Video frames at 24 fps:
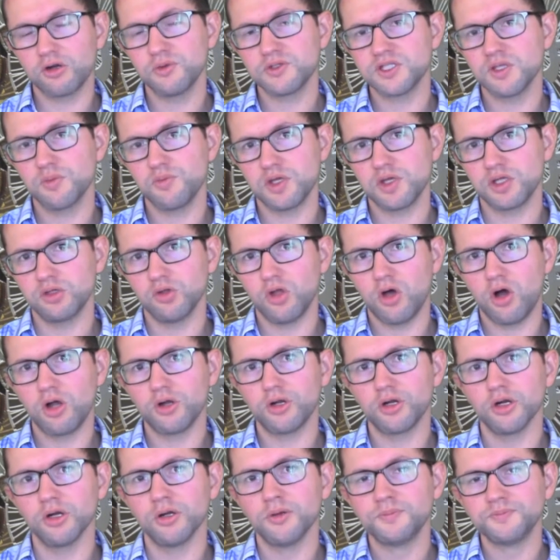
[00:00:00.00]
with something
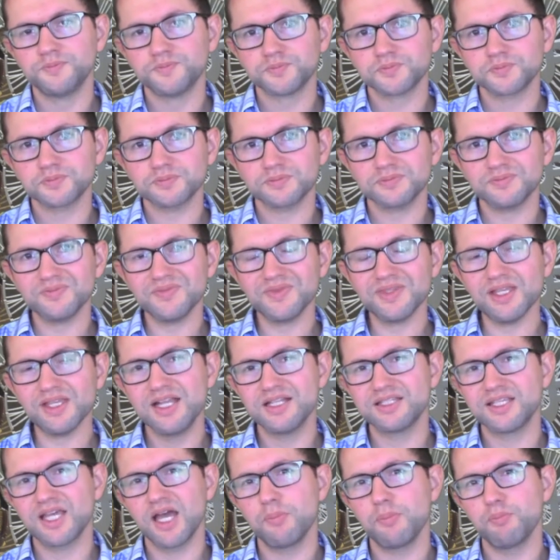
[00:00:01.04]
longer
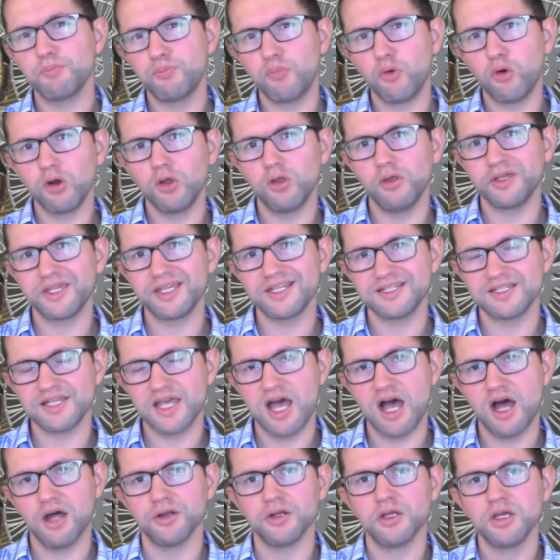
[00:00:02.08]
and kept boiling it
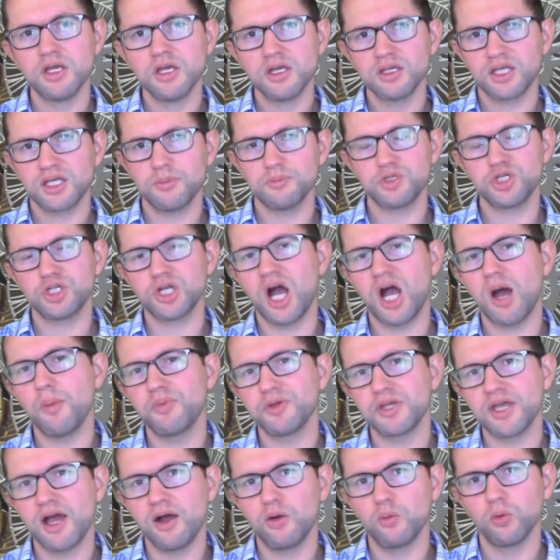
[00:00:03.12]
down, kept
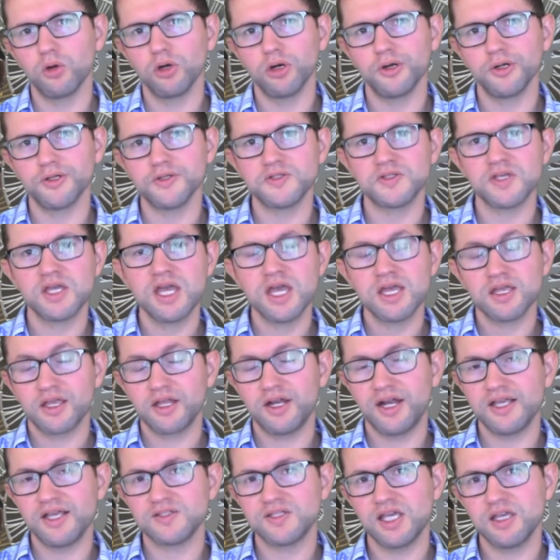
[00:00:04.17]
chopping out words. Can
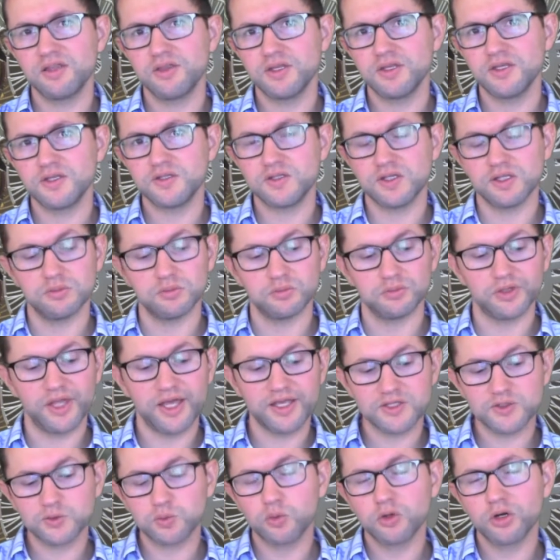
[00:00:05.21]
I say this in
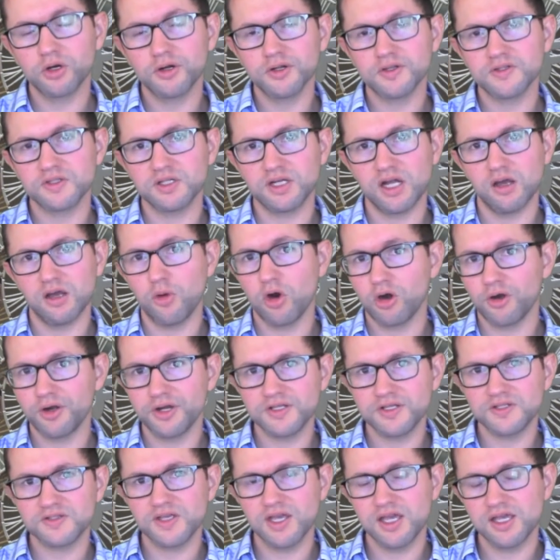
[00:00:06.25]
less words than I'm
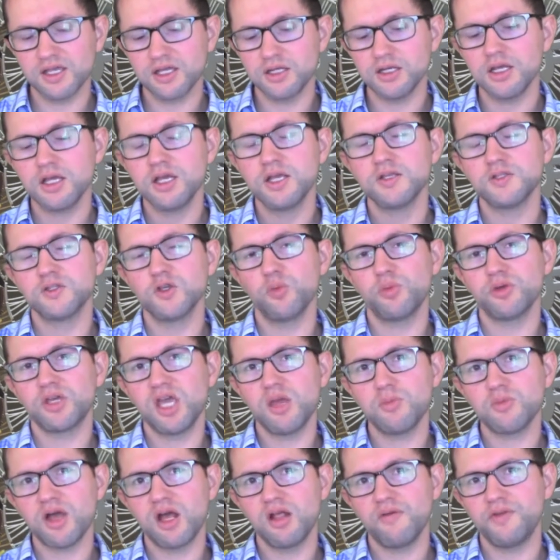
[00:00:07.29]
already saying it? So it
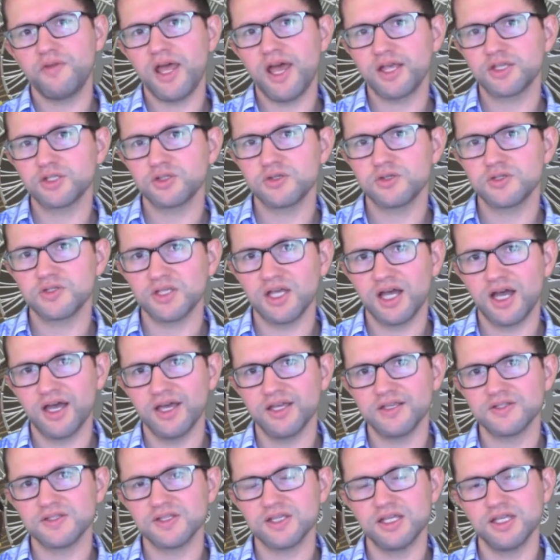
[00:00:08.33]
became kind of an
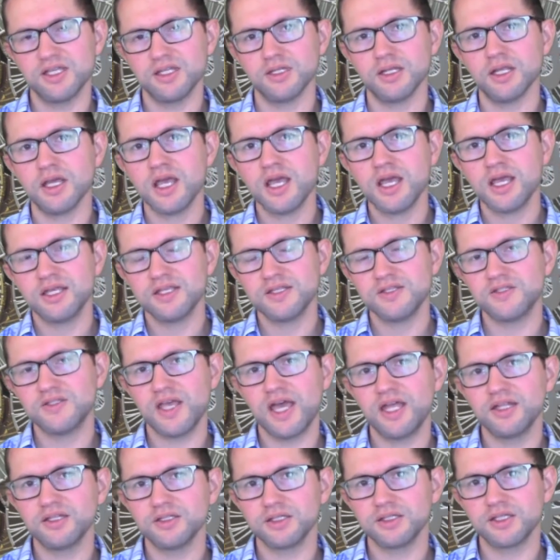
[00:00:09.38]
exercise in
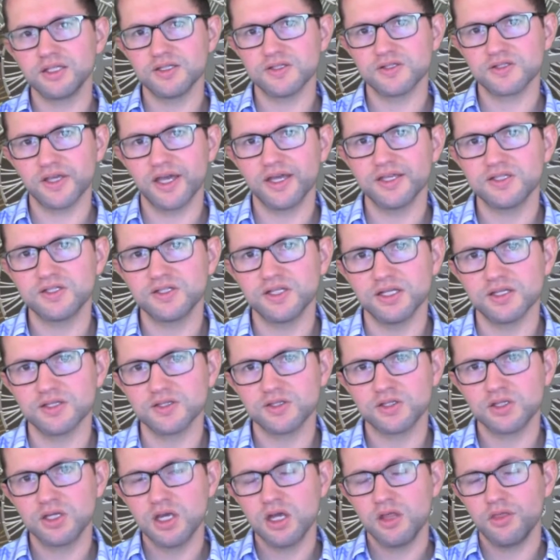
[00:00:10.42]
Zen
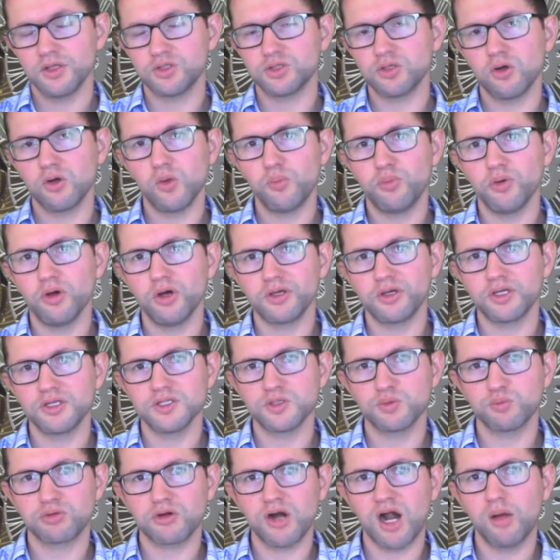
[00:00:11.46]
conciseness. The total book is
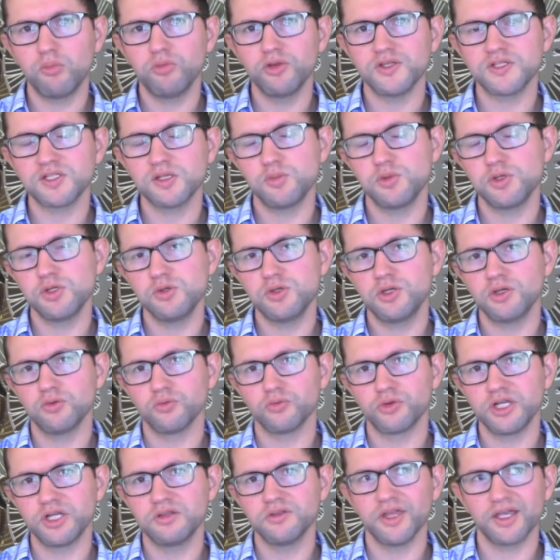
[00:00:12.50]
probably something you can
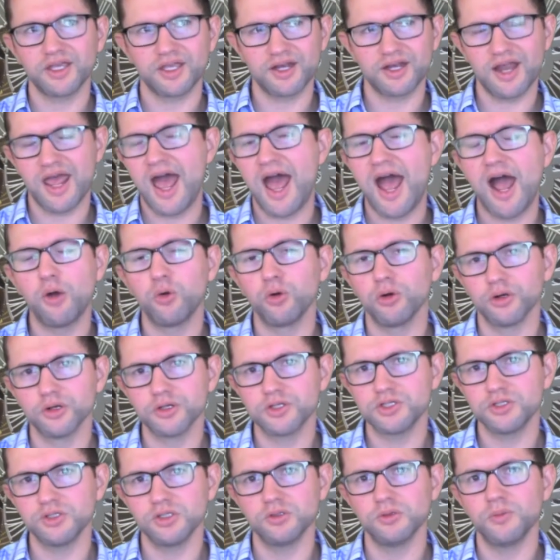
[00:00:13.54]
read in like an hour or
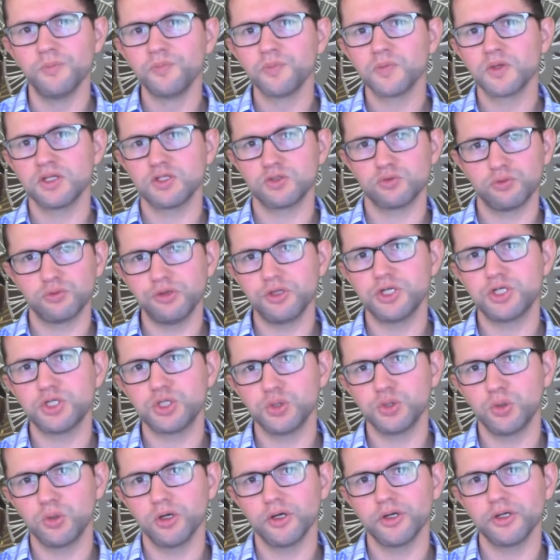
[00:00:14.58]
two. It's really
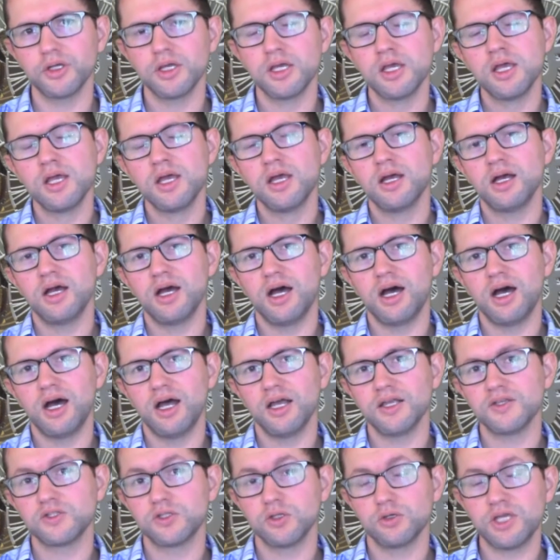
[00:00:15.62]
short.
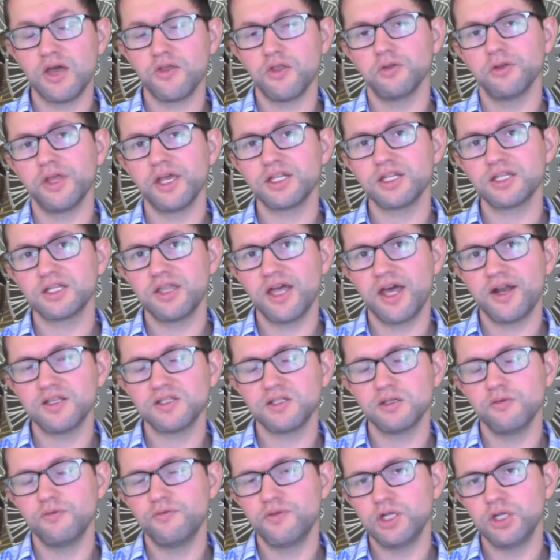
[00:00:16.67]
So yeah, the link to that is
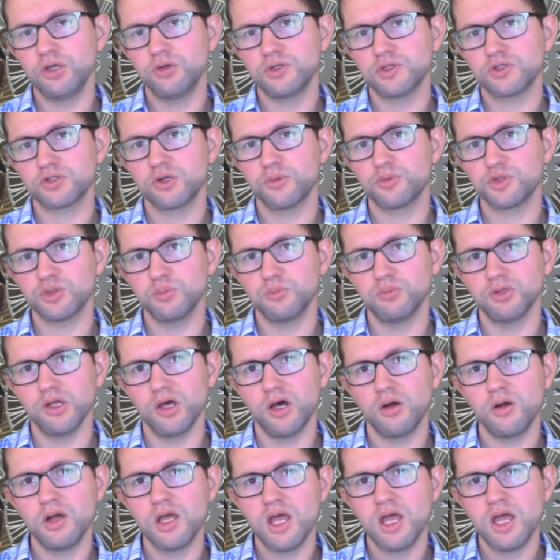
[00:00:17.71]
in the video description
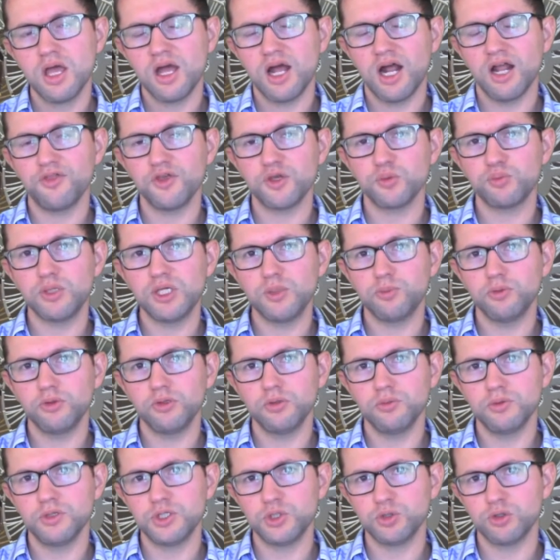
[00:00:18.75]
below. I think people
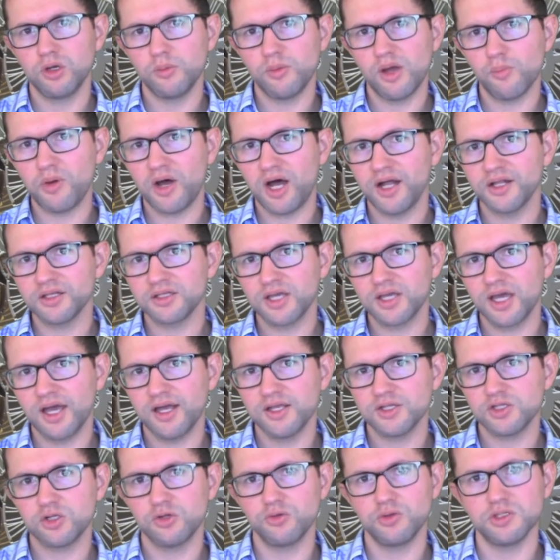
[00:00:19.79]
who enjoy my
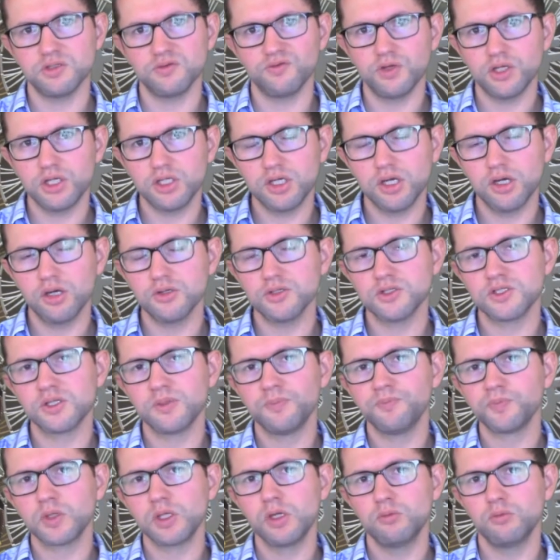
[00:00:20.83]
podcast or these videos
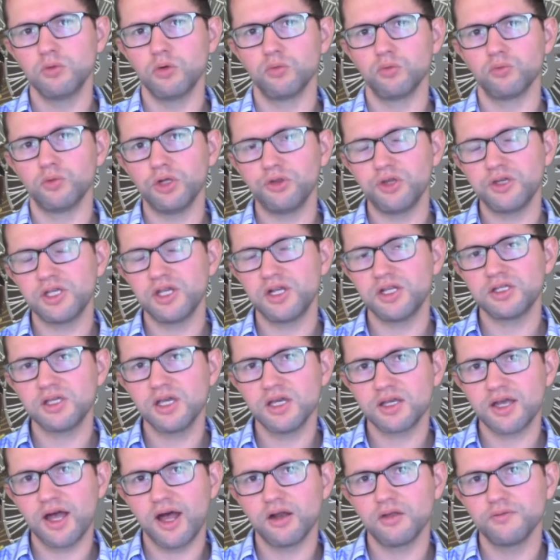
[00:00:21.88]
will really get a
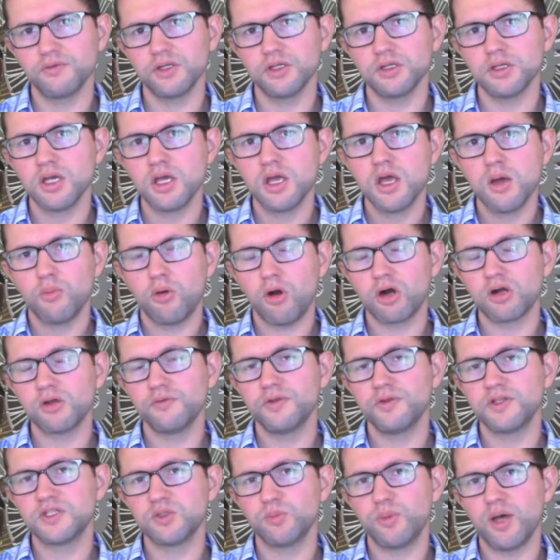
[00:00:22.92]
kick out of it. Part
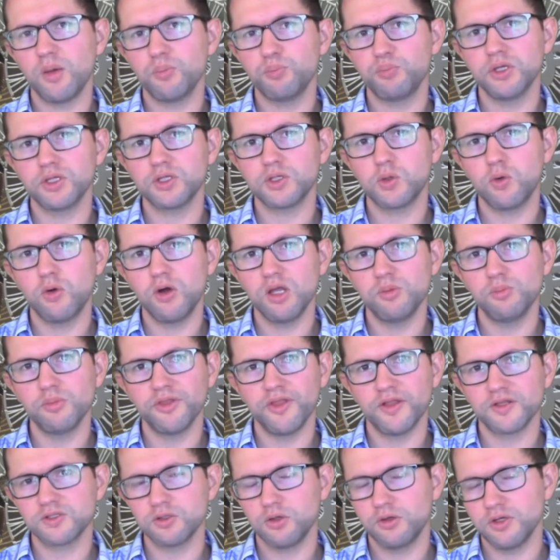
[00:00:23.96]
of it's about Bitcoin, but
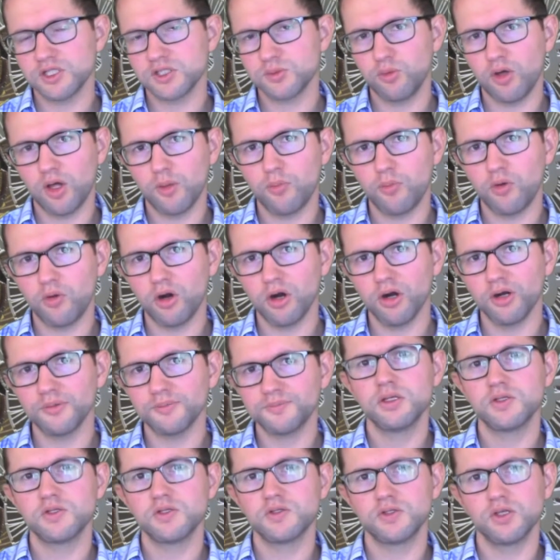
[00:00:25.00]
that's only a small part.
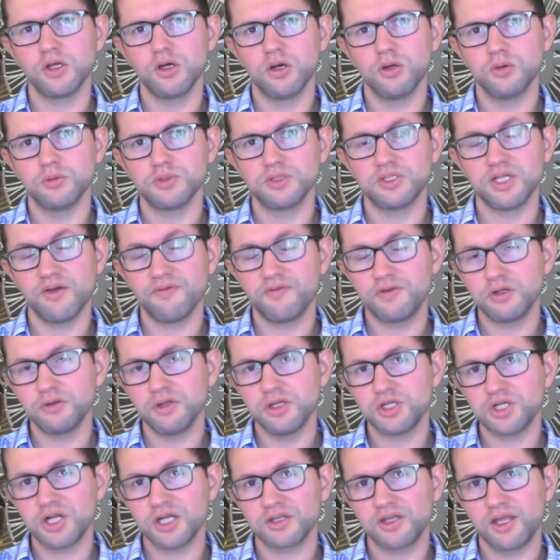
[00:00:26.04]
So definitely
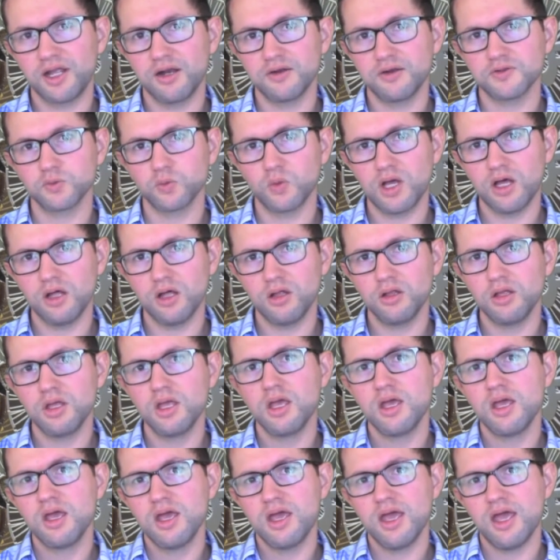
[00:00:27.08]
check that out as well.
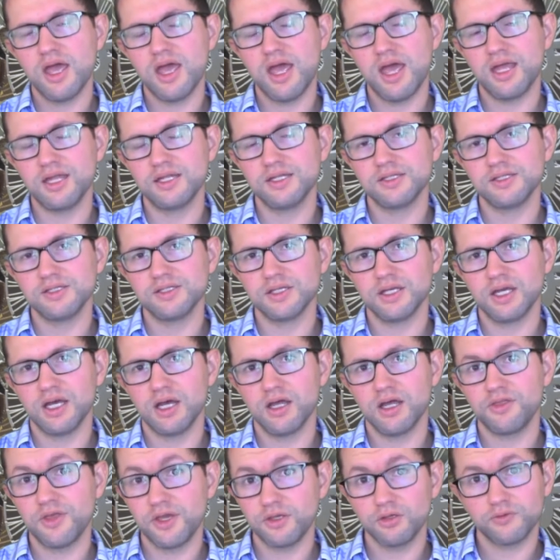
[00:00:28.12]
And
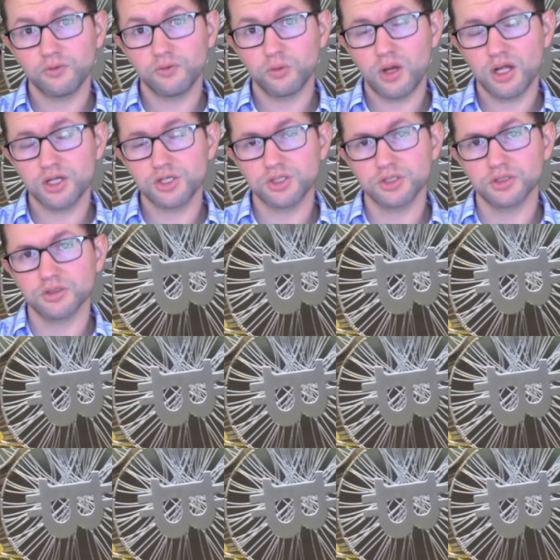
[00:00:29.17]
thank you for watching.